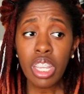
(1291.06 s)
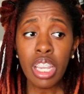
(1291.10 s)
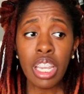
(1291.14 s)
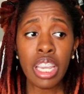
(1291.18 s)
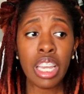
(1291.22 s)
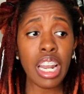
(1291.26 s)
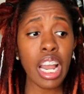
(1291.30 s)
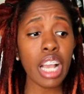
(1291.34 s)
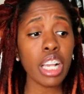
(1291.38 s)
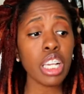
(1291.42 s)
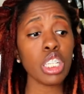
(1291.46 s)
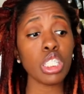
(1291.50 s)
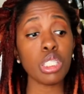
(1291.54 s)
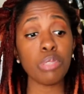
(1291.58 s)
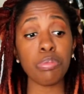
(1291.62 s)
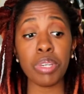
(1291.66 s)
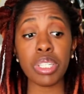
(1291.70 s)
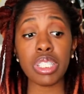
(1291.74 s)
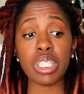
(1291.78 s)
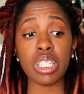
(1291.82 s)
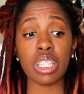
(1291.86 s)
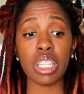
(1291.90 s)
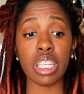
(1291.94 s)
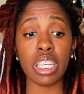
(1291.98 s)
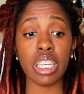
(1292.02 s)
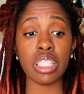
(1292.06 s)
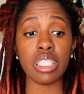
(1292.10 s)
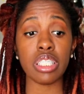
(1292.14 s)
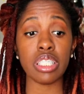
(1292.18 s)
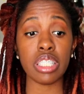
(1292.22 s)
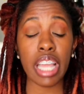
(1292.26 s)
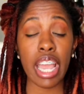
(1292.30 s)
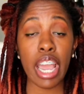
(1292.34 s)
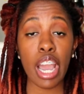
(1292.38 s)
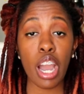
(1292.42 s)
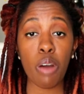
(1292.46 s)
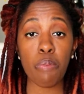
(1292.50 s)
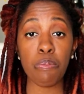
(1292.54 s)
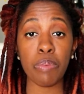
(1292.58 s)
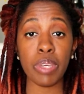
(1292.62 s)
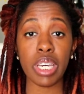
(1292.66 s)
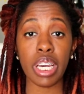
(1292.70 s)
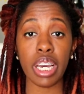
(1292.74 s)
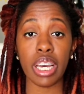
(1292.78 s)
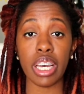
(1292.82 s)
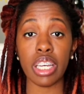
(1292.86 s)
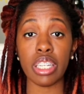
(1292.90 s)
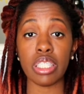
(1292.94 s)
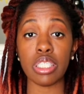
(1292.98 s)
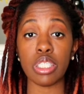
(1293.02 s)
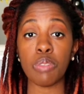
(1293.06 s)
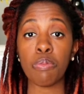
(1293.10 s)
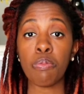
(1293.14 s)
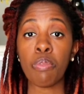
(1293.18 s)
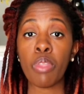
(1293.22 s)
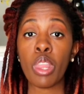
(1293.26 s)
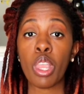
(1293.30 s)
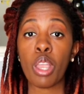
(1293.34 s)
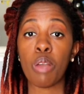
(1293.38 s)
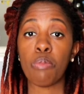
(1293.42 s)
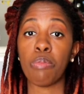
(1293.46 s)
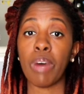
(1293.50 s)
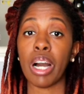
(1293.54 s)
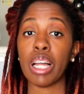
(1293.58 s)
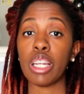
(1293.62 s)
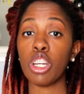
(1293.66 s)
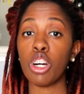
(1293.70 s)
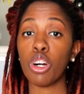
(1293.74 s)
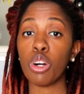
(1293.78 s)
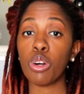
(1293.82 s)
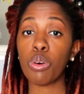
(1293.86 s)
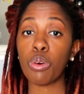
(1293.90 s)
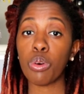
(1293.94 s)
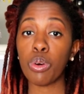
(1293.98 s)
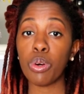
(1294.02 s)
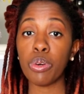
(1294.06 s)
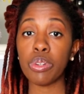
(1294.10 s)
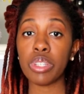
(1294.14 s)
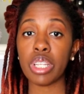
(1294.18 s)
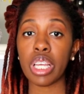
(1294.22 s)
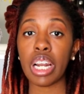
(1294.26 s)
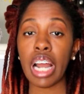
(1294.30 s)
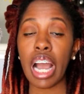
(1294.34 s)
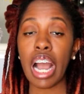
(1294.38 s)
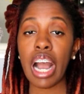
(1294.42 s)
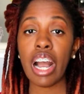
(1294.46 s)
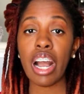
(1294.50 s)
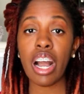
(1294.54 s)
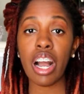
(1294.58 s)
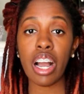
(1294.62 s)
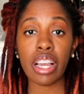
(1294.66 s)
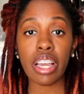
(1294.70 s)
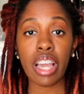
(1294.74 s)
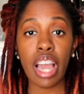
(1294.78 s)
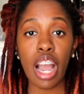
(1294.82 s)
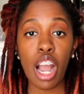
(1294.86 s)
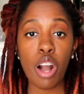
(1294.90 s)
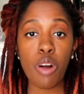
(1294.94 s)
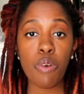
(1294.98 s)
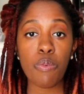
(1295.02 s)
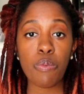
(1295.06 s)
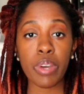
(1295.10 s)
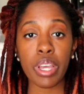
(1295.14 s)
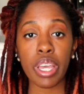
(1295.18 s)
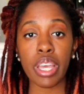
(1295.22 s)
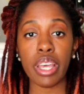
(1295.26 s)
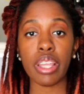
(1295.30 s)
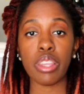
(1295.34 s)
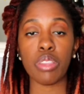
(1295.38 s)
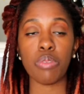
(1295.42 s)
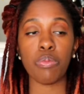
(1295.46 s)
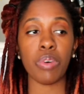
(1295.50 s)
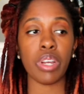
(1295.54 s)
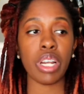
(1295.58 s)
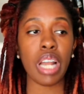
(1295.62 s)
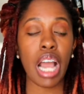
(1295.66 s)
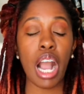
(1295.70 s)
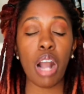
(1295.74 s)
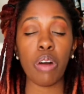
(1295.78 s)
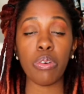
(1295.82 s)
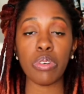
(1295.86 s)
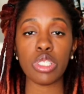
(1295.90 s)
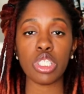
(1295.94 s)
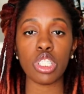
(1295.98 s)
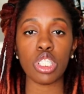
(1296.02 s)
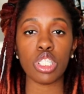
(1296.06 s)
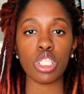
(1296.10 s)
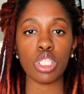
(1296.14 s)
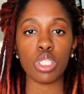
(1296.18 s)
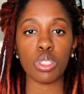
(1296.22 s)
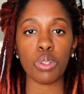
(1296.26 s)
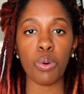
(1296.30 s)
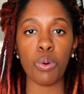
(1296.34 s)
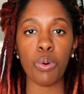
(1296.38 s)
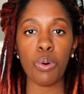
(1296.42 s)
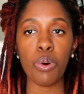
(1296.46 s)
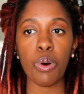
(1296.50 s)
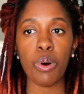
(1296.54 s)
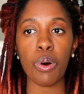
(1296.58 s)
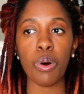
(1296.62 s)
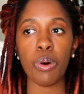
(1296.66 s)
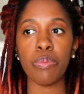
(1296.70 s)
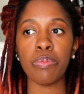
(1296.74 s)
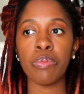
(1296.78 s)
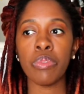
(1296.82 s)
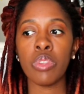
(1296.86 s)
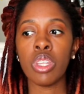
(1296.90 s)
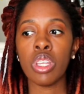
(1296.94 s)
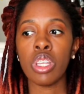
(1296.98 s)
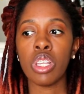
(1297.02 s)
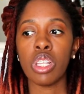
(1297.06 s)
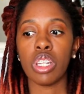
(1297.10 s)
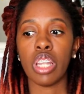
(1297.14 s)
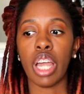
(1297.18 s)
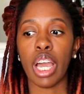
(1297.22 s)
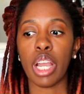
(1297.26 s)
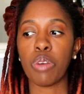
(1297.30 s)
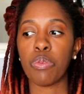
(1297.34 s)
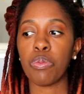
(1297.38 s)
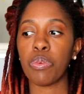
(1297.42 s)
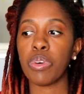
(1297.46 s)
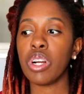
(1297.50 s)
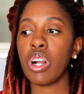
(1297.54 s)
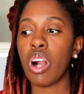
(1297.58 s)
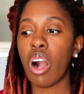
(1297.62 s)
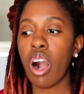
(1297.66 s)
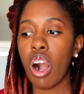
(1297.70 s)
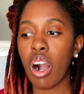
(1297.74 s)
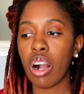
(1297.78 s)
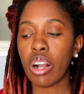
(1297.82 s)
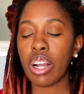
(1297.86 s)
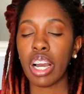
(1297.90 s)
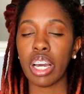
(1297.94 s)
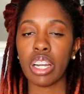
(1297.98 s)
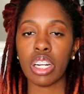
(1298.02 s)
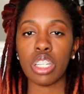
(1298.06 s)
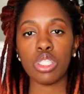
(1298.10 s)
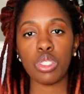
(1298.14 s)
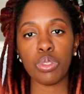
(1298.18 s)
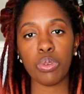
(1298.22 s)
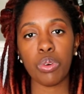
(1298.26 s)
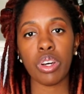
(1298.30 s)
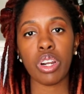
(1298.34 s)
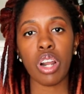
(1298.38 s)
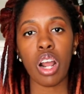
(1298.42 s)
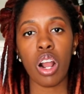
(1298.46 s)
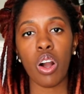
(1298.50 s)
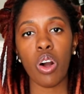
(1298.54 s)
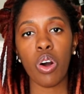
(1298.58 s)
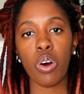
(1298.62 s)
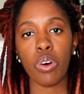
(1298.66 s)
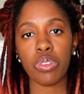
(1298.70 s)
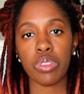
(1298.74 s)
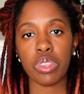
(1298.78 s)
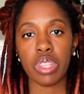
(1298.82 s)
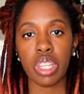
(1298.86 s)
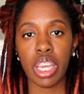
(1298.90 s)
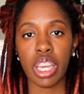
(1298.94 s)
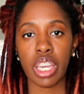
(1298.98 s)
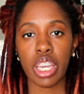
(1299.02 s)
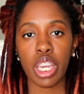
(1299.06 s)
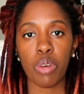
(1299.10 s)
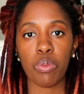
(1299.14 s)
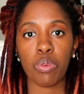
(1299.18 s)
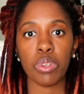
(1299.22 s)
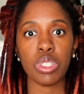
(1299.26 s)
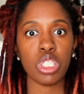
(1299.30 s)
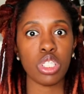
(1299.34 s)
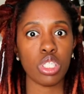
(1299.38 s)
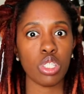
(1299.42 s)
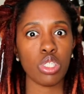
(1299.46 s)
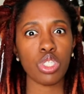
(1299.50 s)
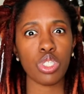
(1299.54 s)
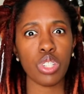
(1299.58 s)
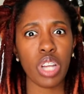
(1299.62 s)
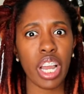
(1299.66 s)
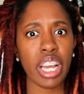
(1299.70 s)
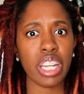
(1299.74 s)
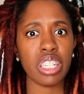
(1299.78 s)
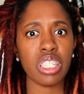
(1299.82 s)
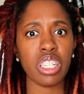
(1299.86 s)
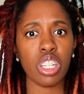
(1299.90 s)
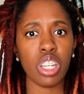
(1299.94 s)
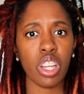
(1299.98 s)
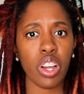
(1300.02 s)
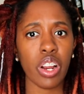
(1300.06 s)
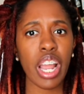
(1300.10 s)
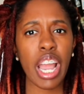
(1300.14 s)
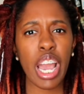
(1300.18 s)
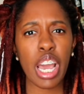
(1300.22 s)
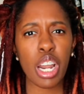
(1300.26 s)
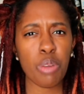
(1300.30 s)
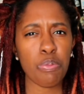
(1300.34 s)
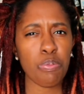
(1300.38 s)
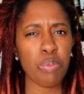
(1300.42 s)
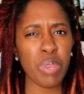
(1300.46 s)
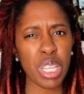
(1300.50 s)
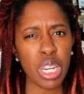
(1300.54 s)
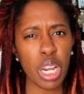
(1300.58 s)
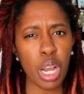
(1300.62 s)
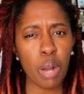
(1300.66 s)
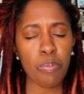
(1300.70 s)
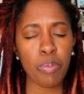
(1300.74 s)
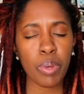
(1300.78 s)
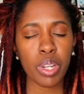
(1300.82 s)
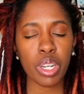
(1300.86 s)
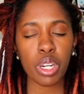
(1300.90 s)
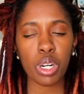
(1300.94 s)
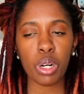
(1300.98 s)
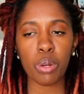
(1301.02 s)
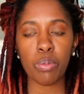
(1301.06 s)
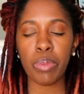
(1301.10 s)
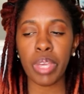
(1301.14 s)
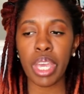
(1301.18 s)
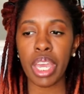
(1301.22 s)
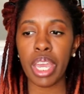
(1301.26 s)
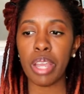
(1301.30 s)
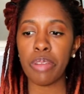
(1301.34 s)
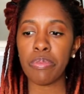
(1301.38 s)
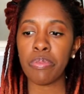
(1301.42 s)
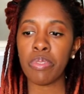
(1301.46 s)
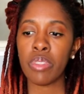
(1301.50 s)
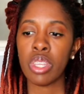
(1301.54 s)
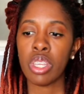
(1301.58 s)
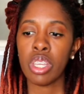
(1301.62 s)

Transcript: And I can speak to this now because my little crew that I hung out with when I was in school, like we're all kind of doing our own thing and we're still trying to learn how to meet up a little bit